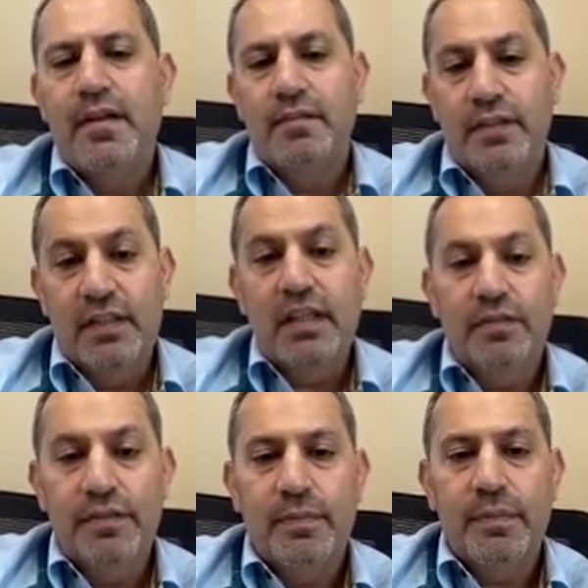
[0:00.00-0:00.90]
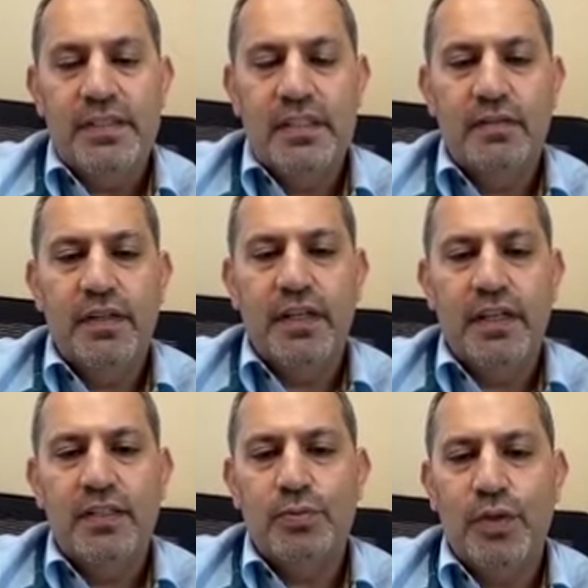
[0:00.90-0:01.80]
Philadelphia,
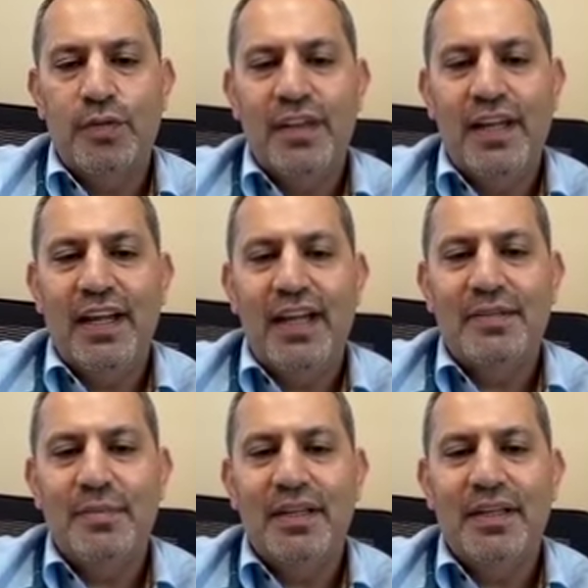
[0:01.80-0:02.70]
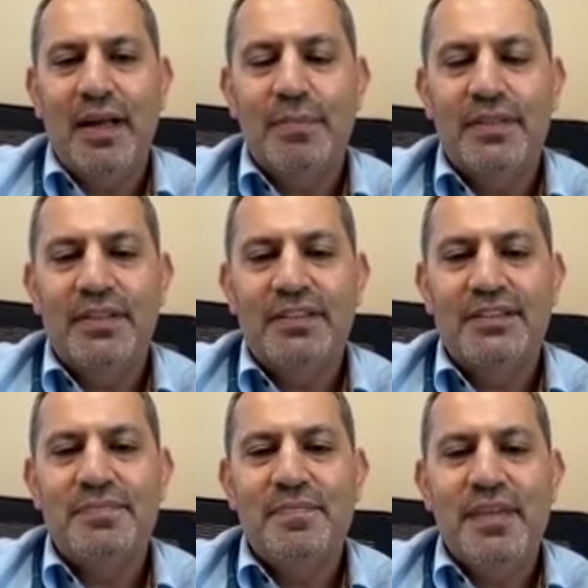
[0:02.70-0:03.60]
Pennsylvania. It's one of the academic
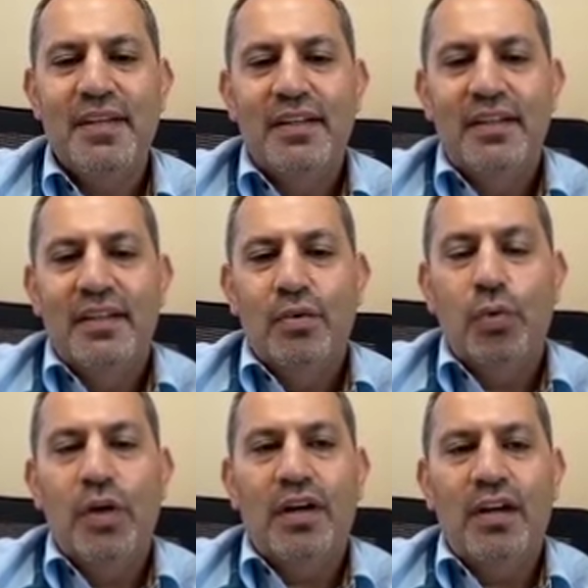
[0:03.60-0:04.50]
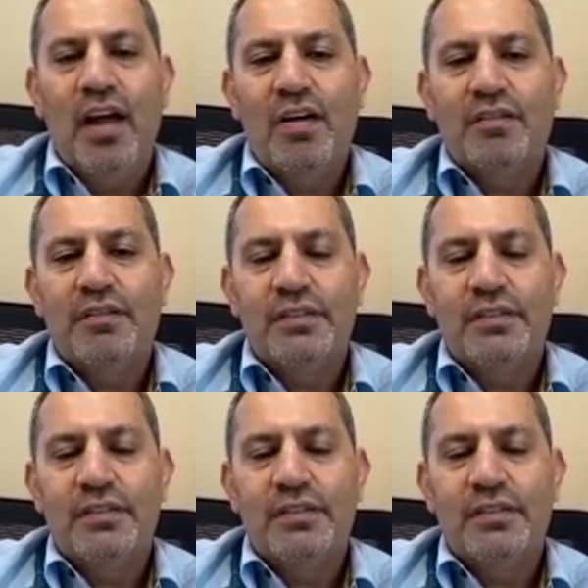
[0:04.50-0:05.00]
capitals, where a lot of